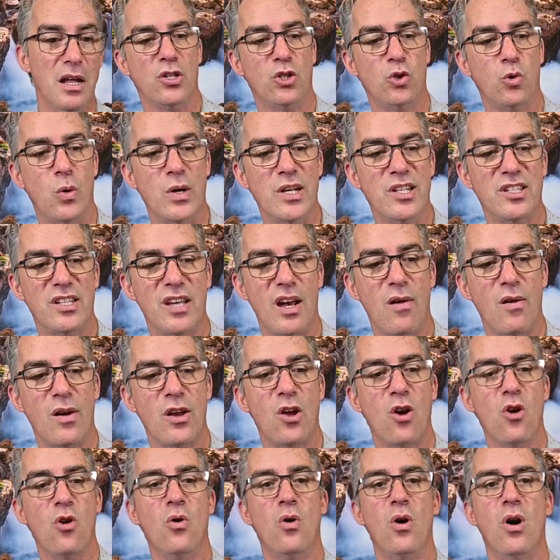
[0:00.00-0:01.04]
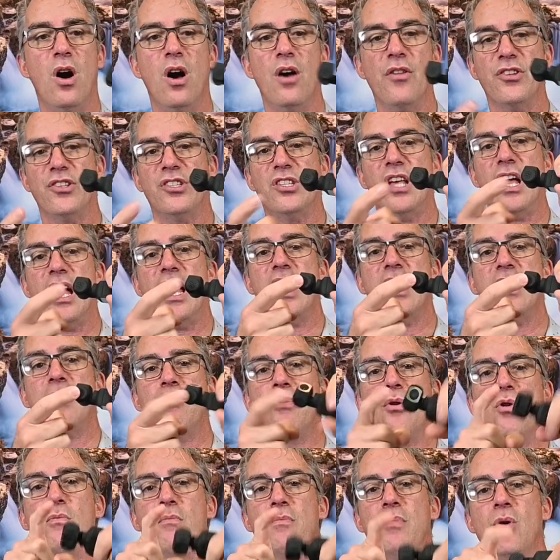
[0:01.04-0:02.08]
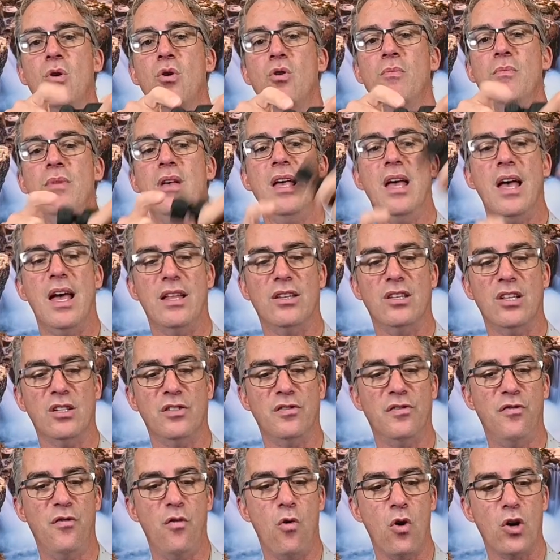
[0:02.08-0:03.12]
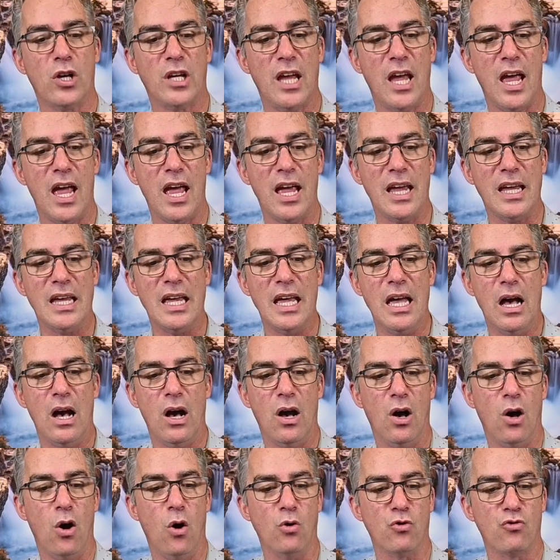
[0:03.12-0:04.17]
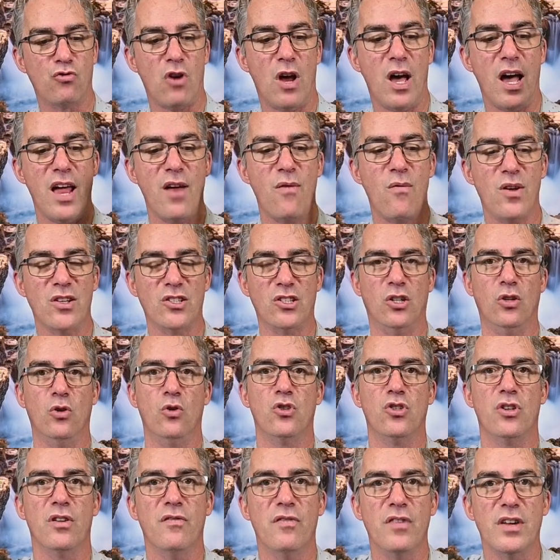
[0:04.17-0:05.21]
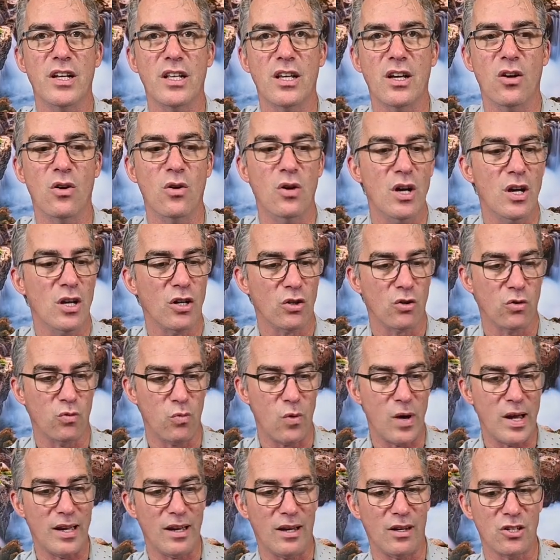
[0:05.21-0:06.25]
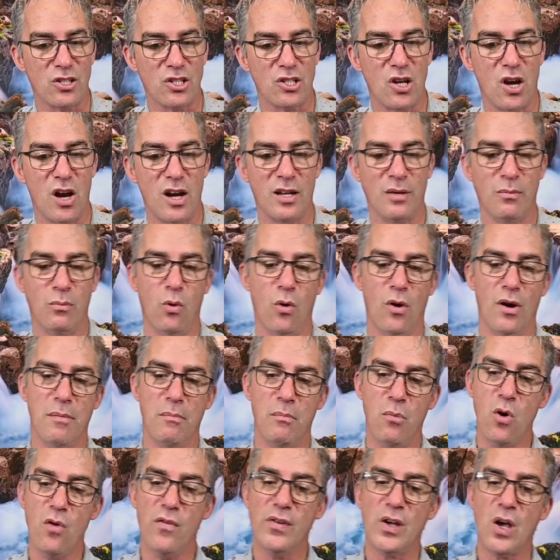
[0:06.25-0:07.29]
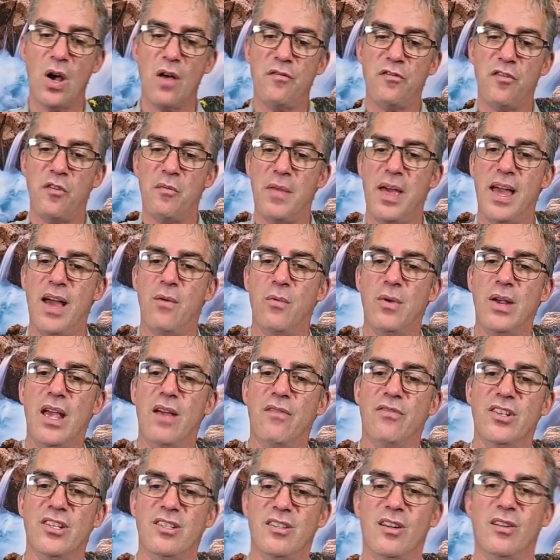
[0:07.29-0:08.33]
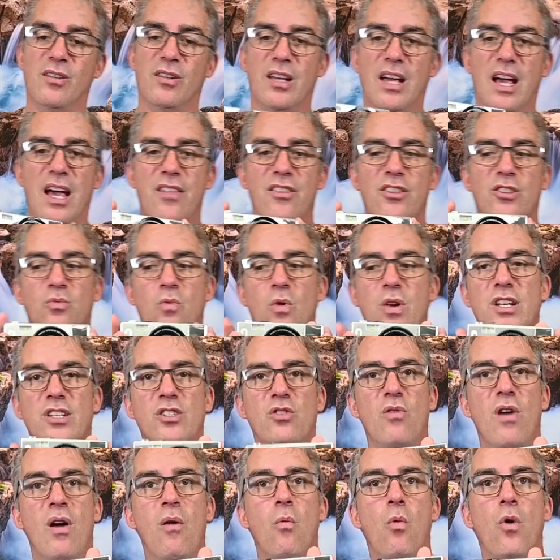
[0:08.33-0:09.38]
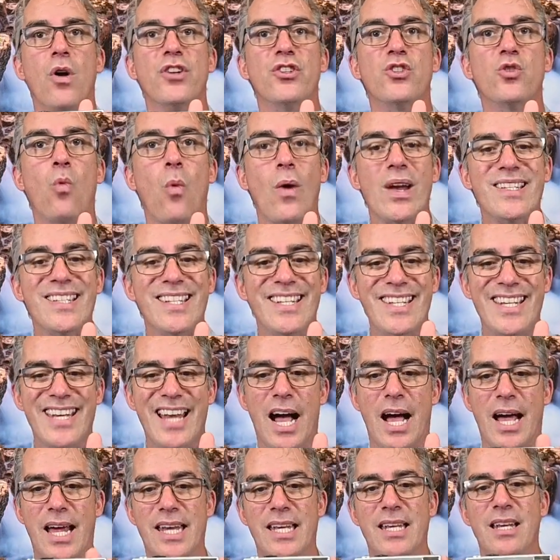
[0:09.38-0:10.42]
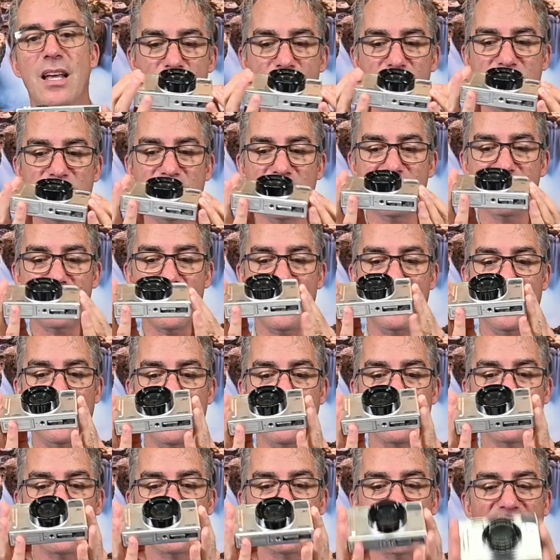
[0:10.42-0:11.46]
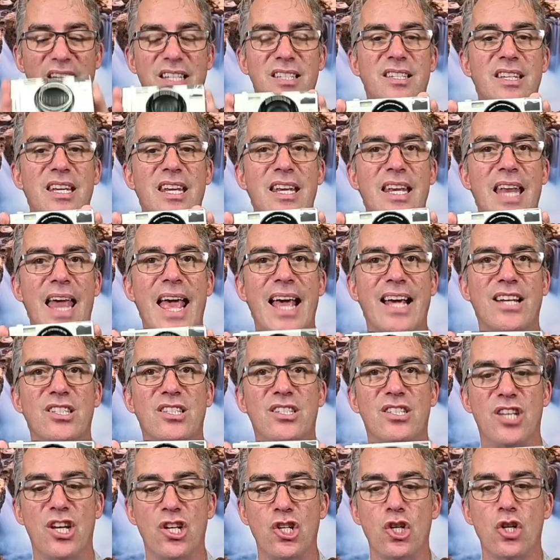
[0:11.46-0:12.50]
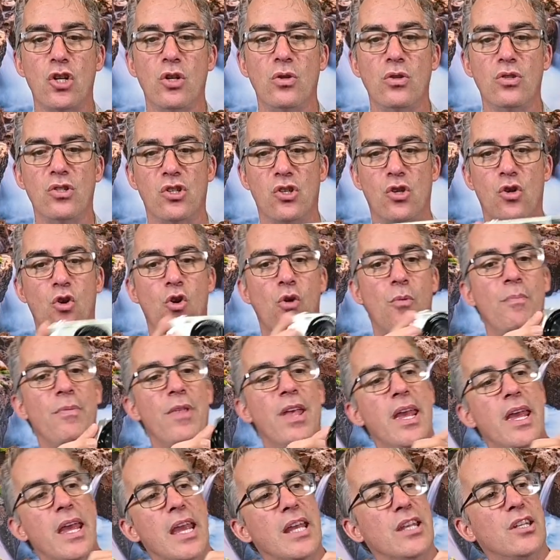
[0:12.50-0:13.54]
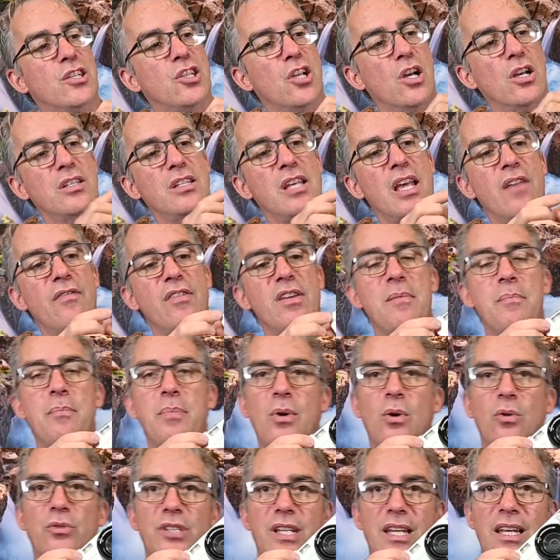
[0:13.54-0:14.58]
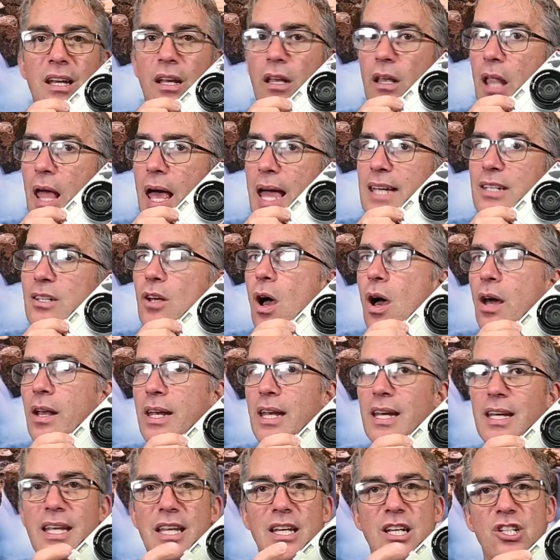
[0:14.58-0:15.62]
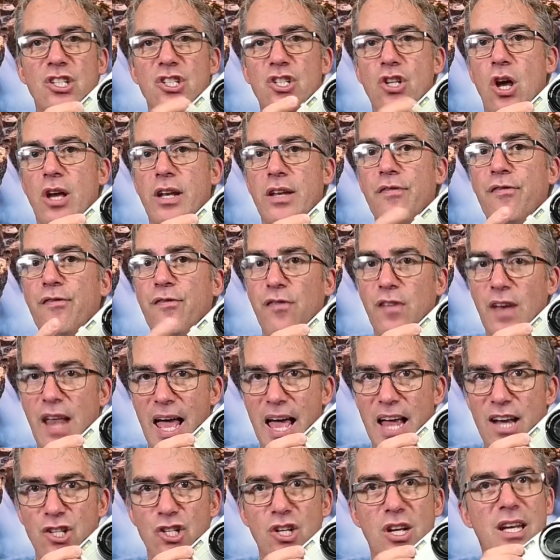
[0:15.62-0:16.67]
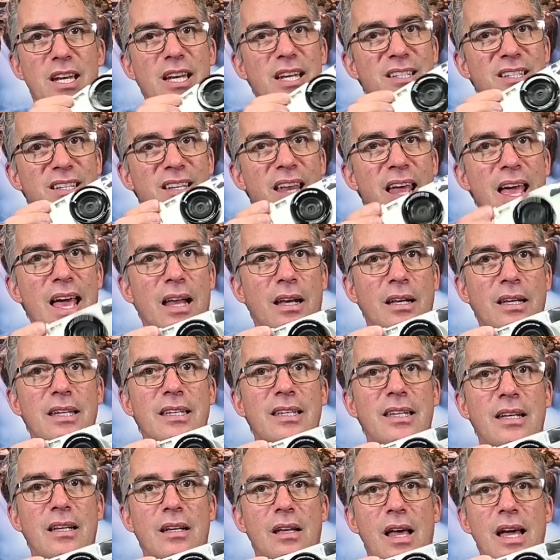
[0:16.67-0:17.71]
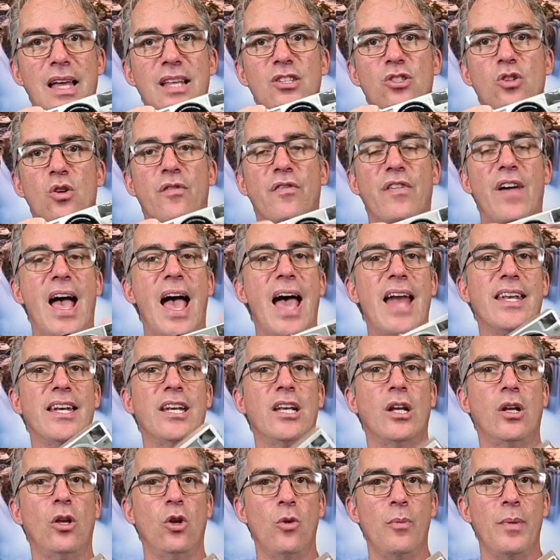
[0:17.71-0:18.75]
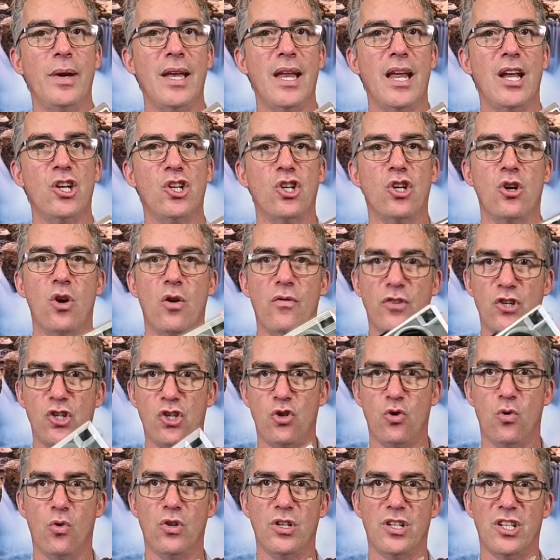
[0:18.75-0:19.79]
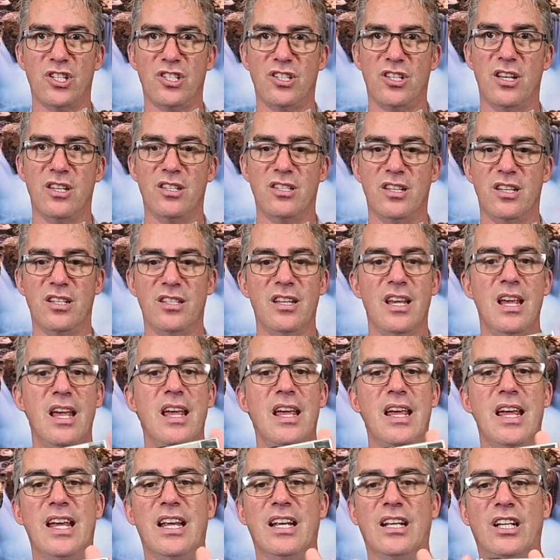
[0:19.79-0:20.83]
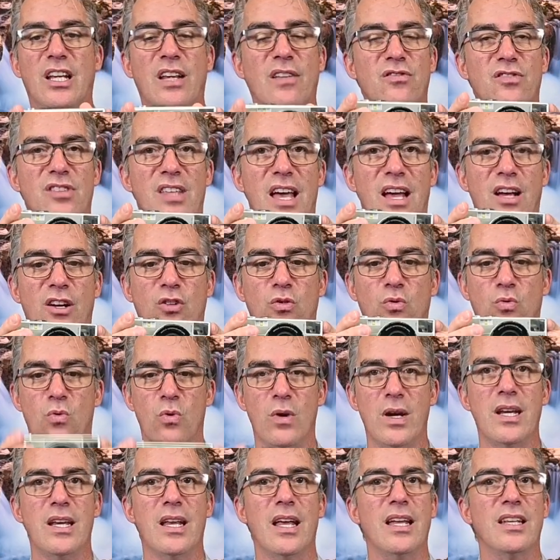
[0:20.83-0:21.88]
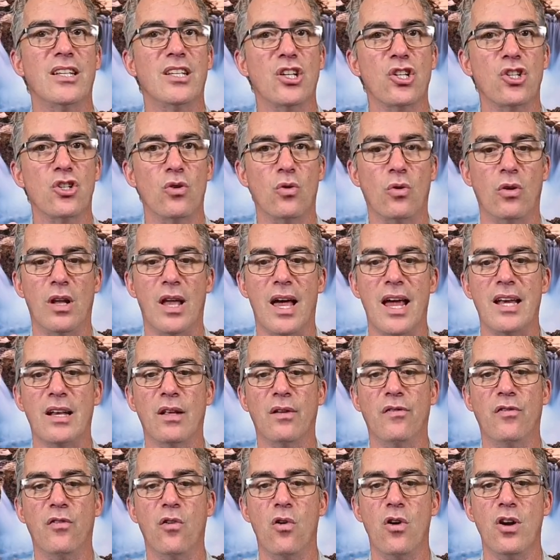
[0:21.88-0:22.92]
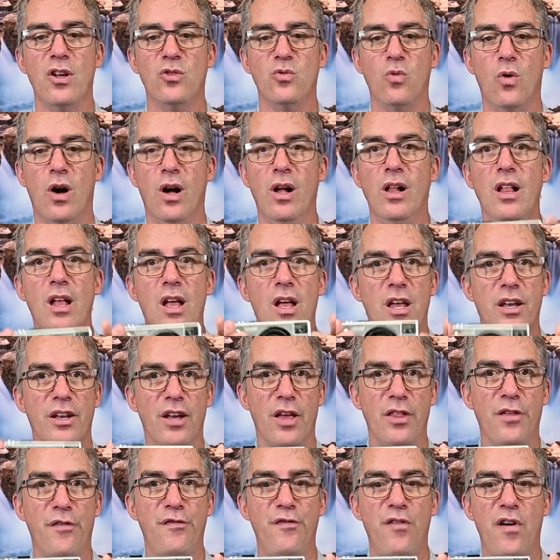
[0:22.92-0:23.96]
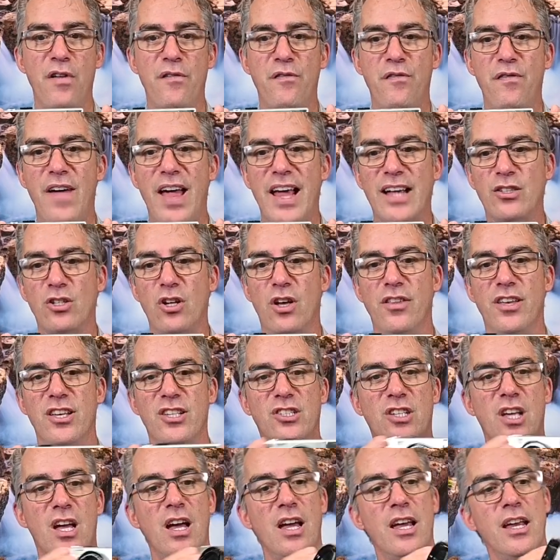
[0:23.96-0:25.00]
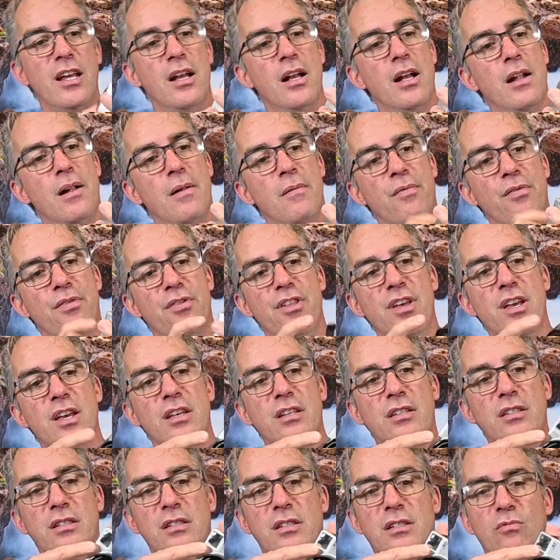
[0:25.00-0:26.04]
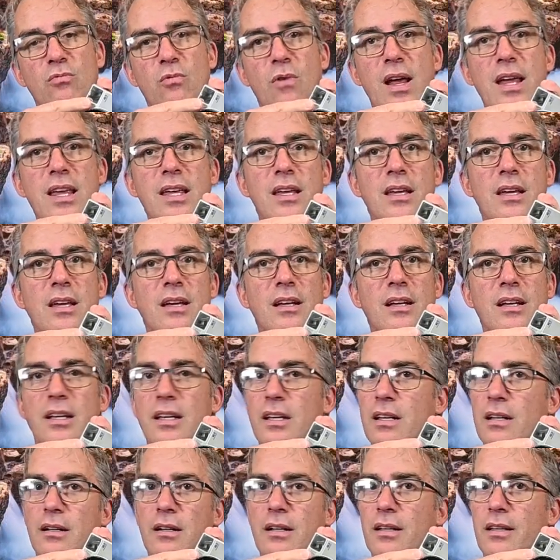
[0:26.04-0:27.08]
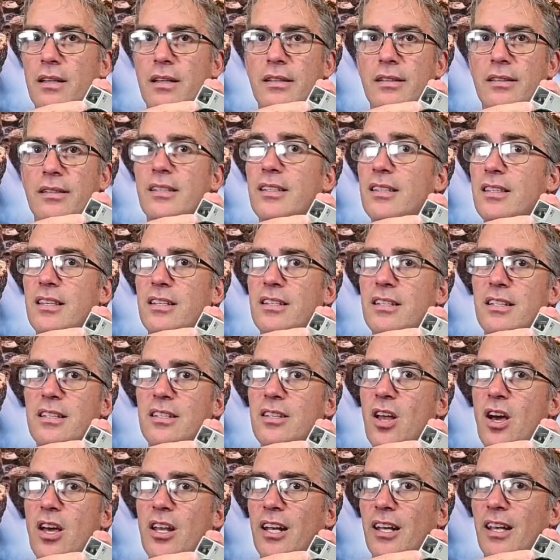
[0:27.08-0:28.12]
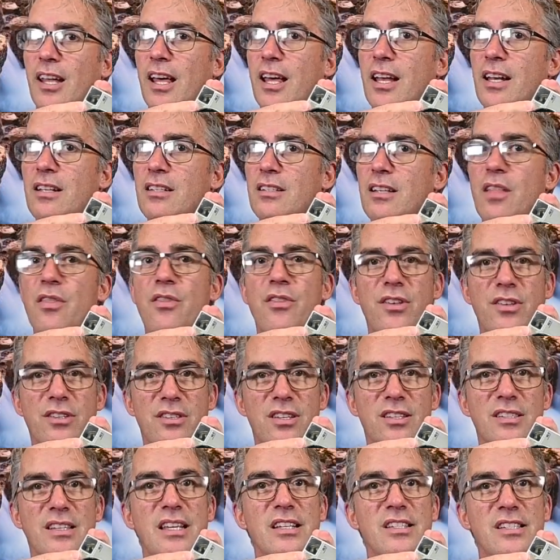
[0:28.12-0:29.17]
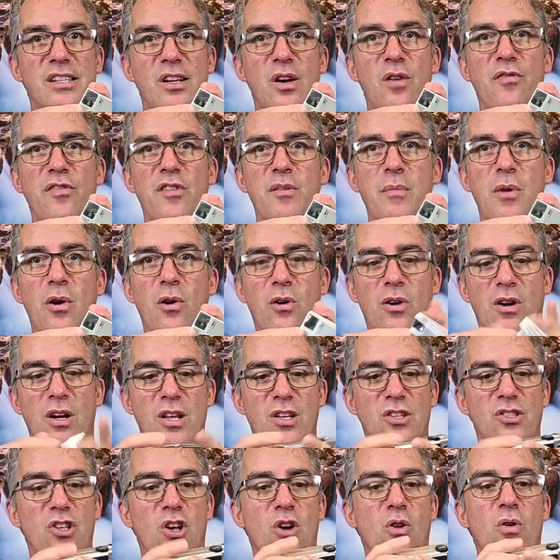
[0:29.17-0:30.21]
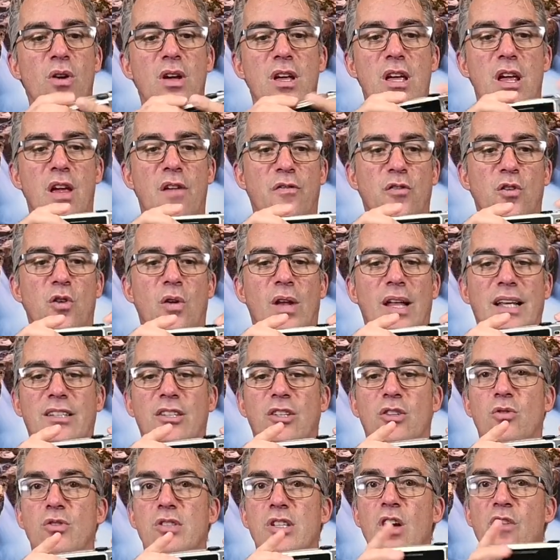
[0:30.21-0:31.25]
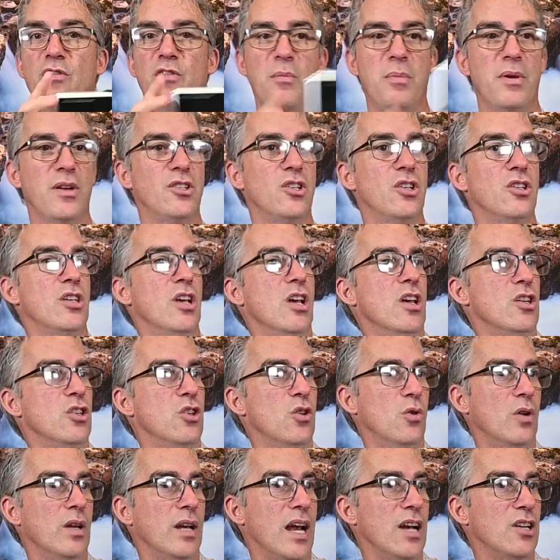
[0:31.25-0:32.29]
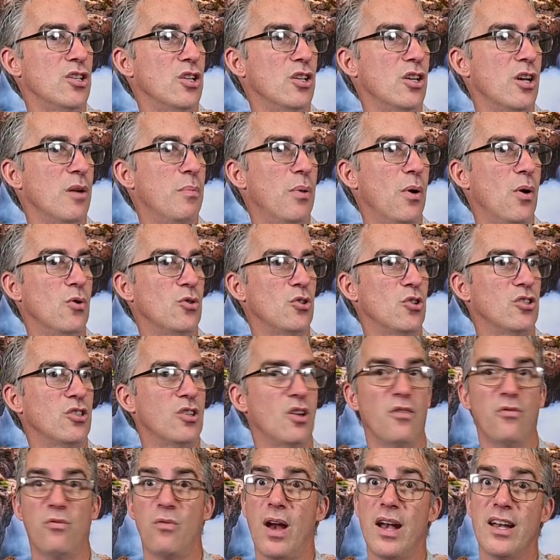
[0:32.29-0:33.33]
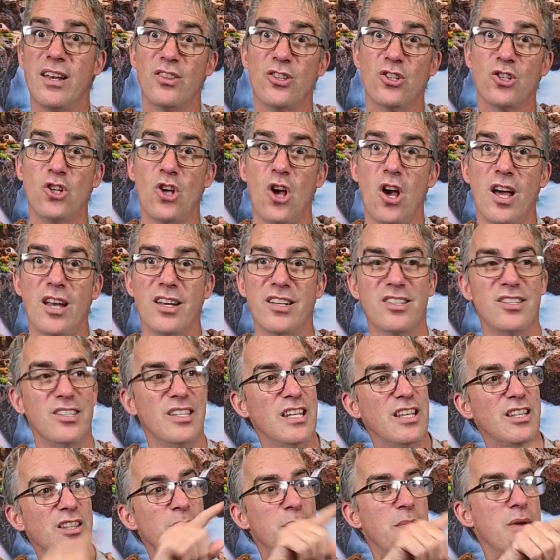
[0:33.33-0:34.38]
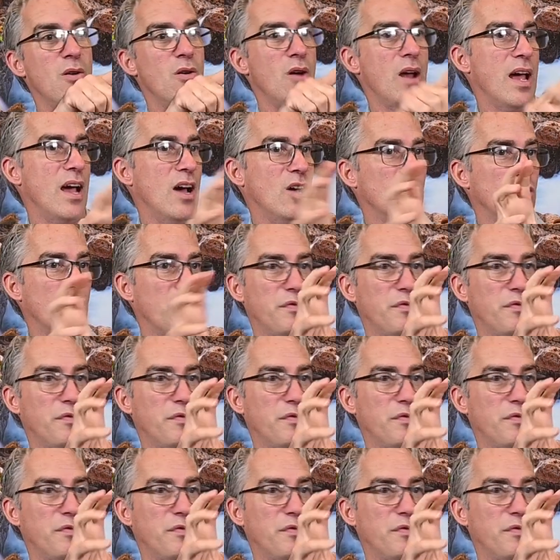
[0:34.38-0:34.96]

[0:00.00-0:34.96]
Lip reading: Twin stereo on the side, boom, boom, it does 4K, ultra high resolution video, great little starting point. Moving on from that, we have this little guy. This one is around $129. This is their little 16x digital zoom. It does have a built-in light on it. It is not a flash, it is an LED light. So for added illumination over short distances, it gives that great additional lighting for it as well. Another fun fact on this guy, this right here, this is not a lens, this is a selfie mirror. So if you like to do selfie pictures, you can actually compose yourself right in the shot and see in the mirror how you're